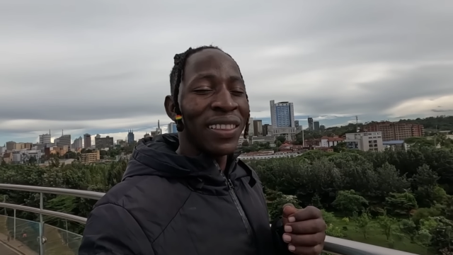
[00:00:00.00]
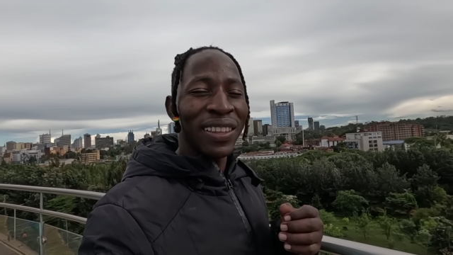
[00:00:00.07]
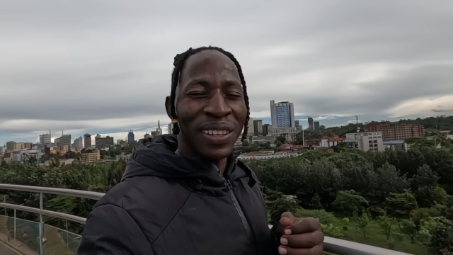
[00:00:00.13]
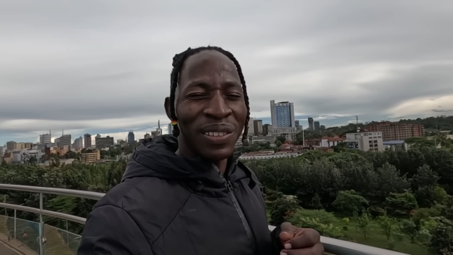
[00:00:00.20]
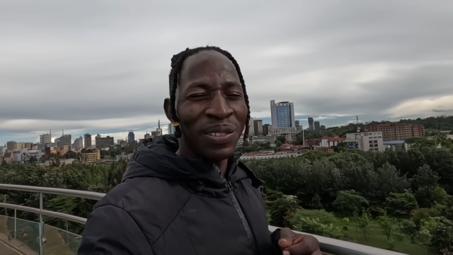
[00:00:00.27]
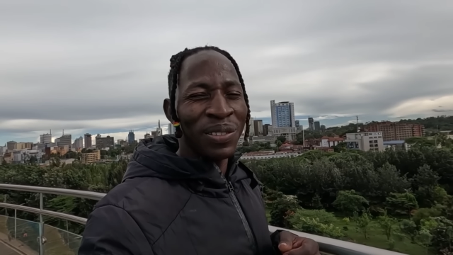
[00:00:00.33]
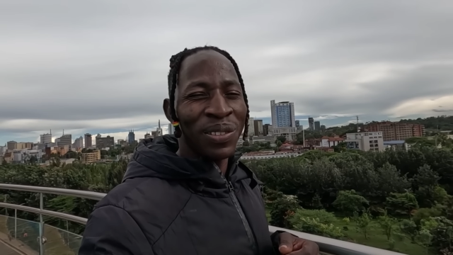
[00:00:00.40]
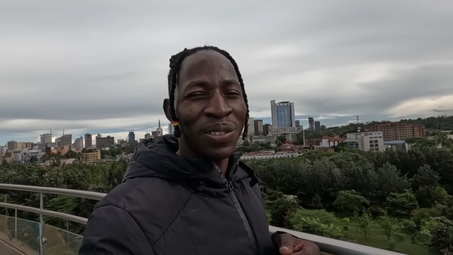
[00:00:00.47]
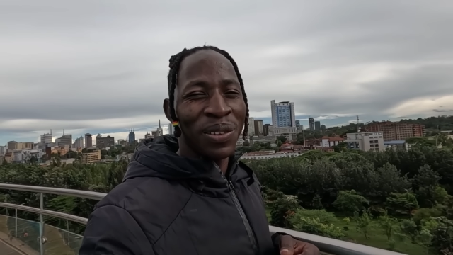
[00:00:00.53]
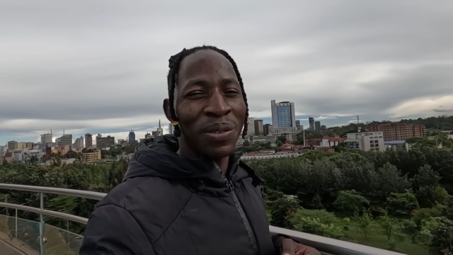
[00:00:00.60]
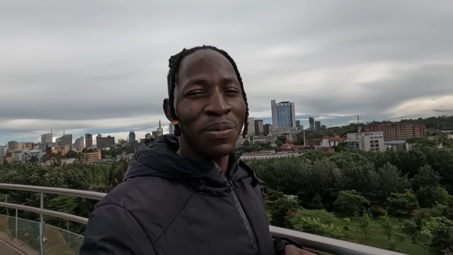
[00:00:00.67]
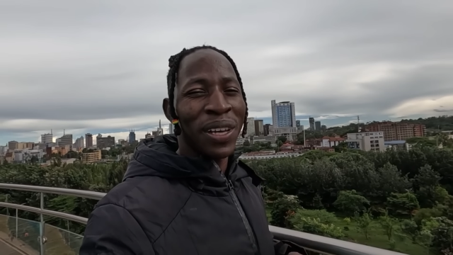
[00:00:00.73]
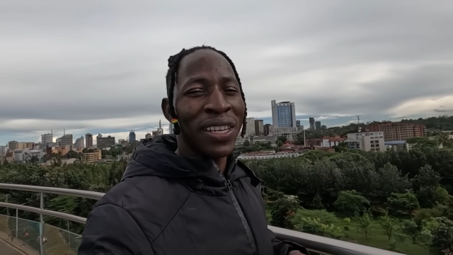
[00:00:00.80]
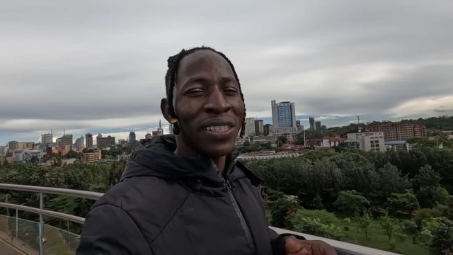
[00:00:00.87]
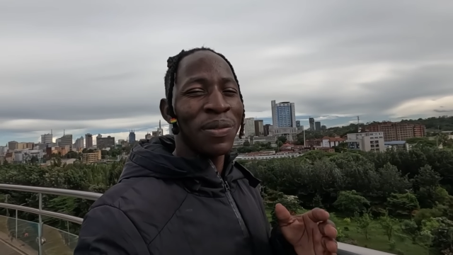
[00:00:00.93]
Thank you so
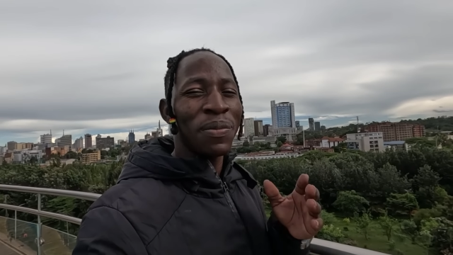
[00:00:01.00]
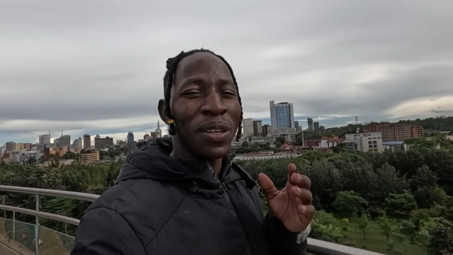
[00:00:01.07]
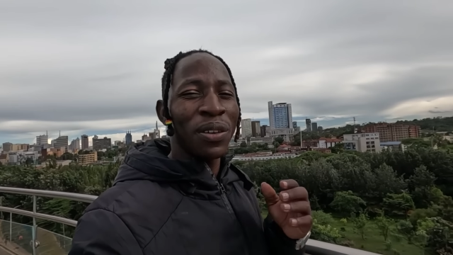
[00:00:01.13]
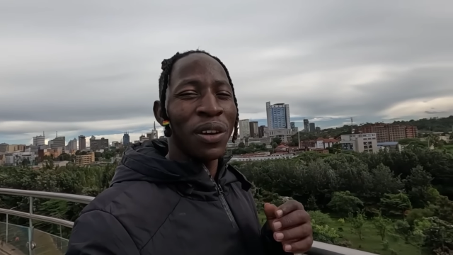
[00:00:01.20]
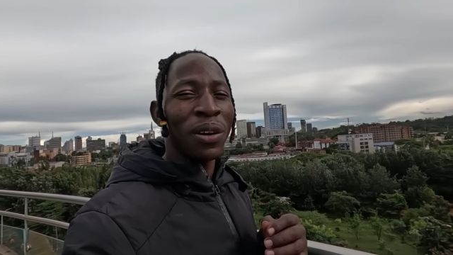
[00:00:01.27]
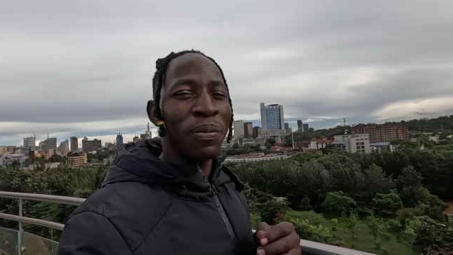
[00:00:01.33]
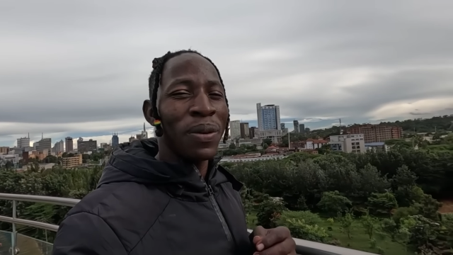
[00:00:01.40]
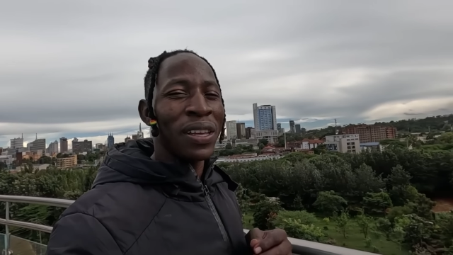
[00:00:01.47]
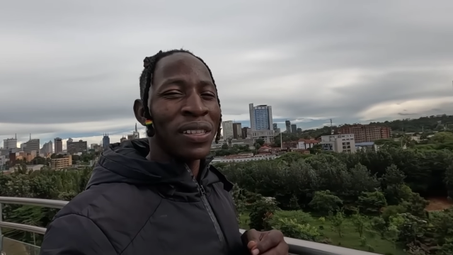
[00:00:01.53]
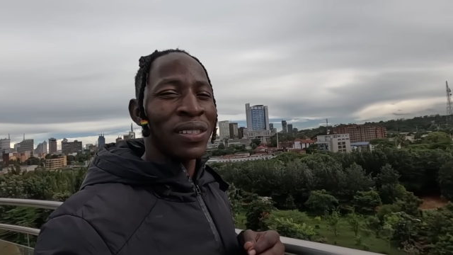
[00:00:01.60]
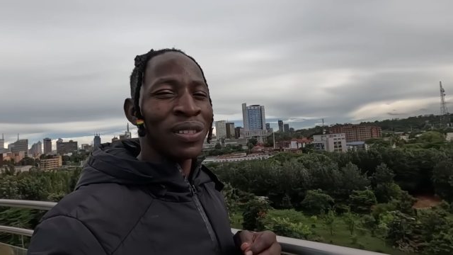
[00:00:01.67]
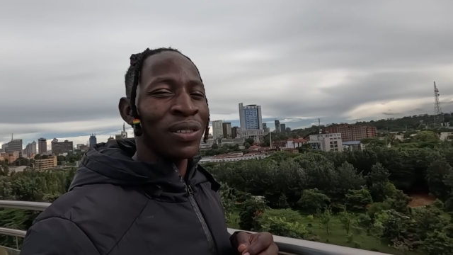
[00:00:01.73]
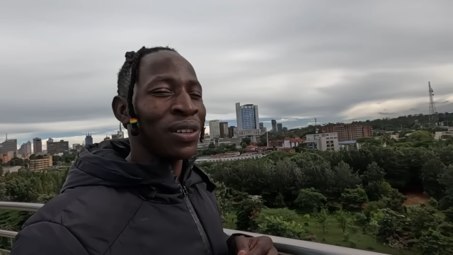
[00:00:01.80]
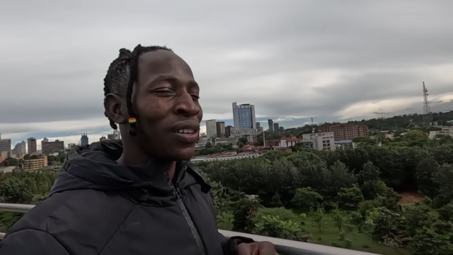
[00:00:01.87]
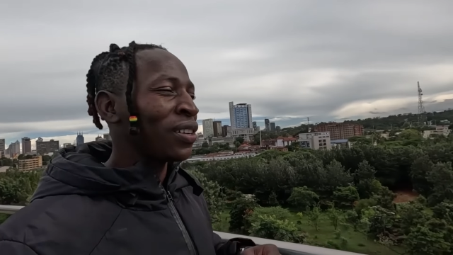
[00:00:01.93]
much. May God bless
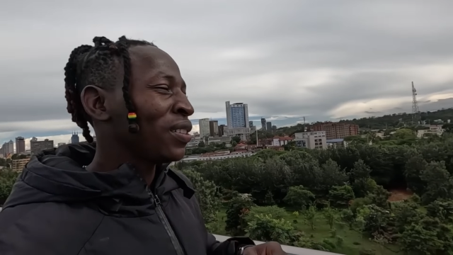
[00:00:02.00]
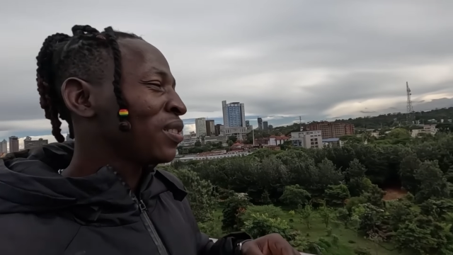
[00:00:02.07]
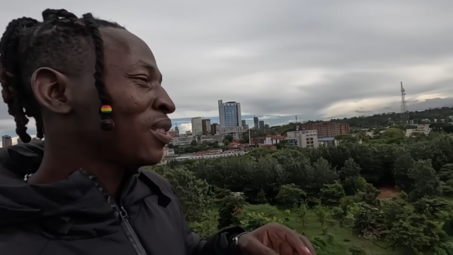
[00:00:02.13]
you all. So